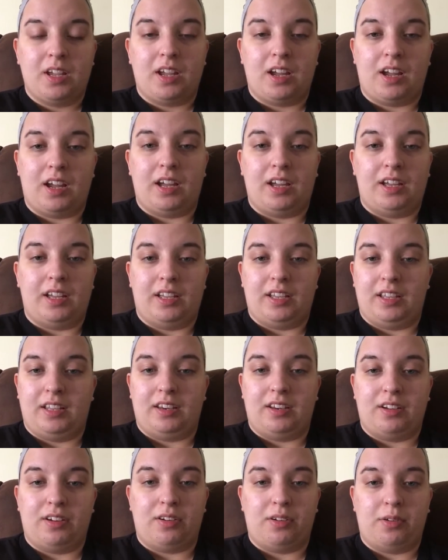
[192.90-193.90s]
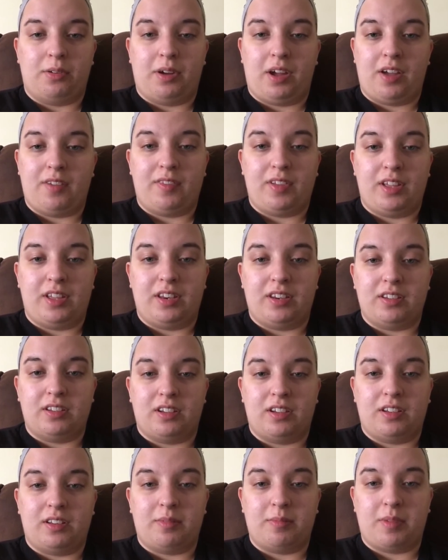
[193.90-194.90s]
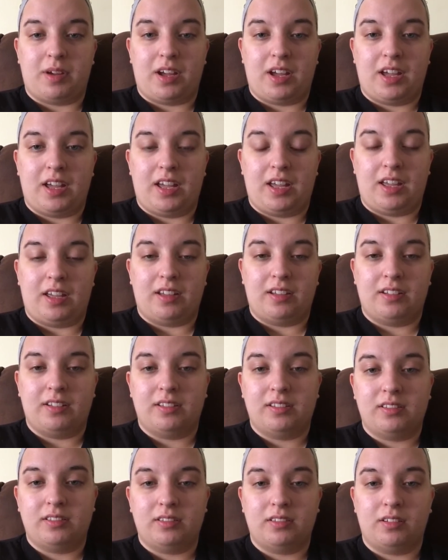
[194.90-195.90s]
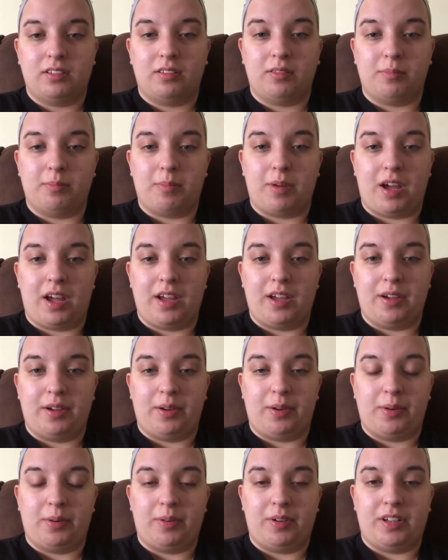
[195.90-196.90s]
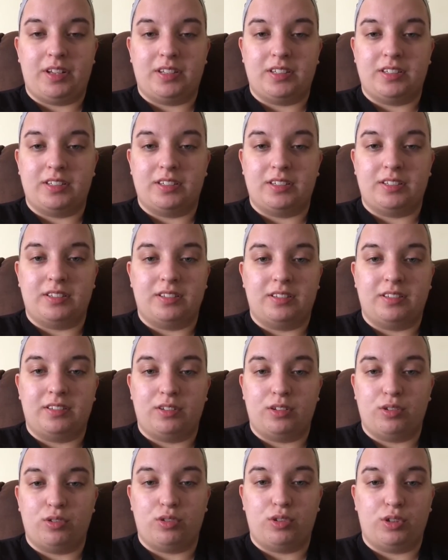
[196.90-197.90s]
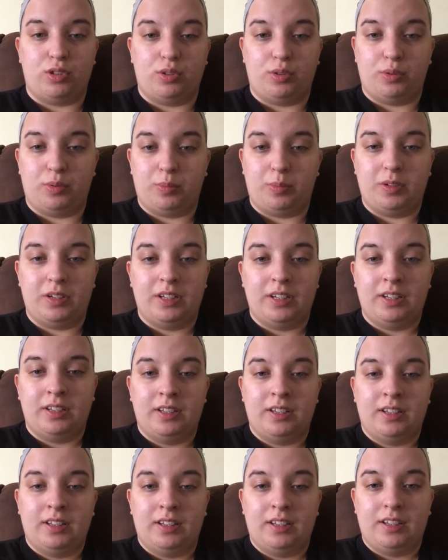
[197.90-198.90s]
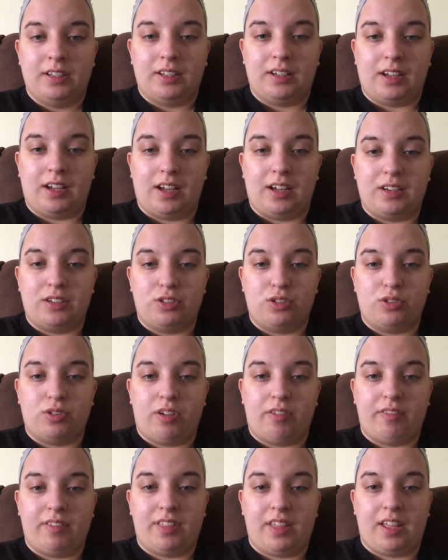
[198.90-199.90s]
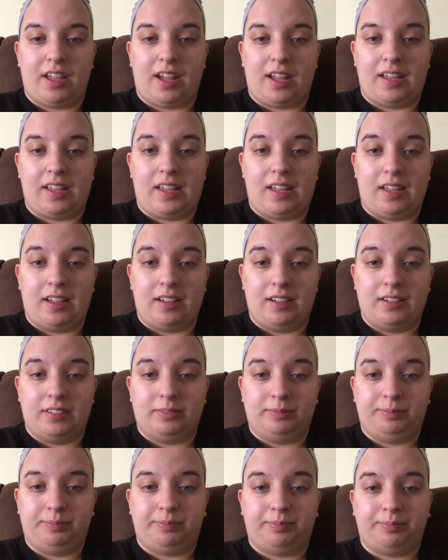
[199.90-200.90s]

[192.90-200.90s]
I, have it in my bio in YouTube. I do everything I can.